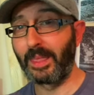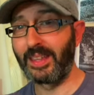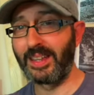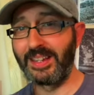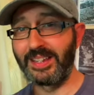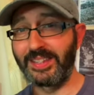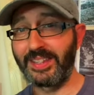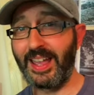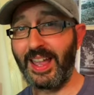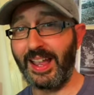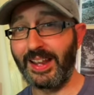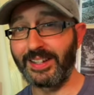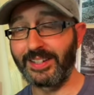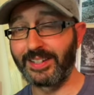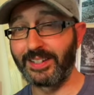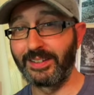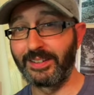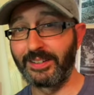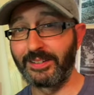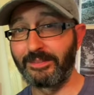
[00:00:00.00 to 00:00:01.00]
is
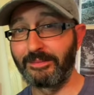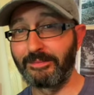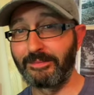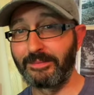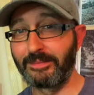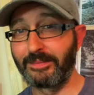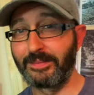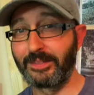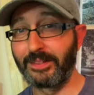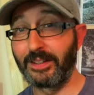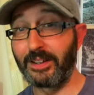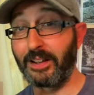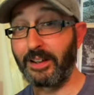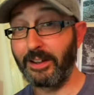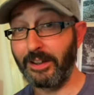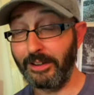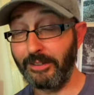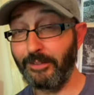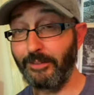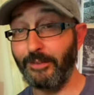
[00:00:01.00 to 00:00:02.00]
that
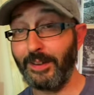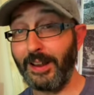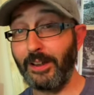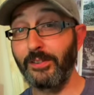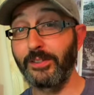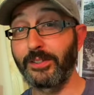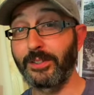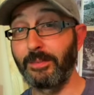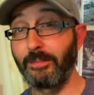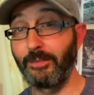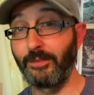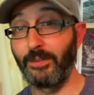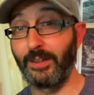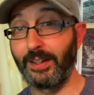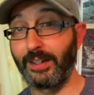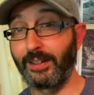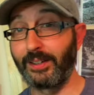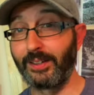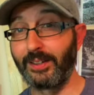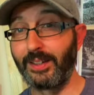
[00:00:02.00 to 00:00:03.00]
I found
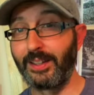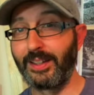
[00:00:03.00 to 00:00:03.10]
something.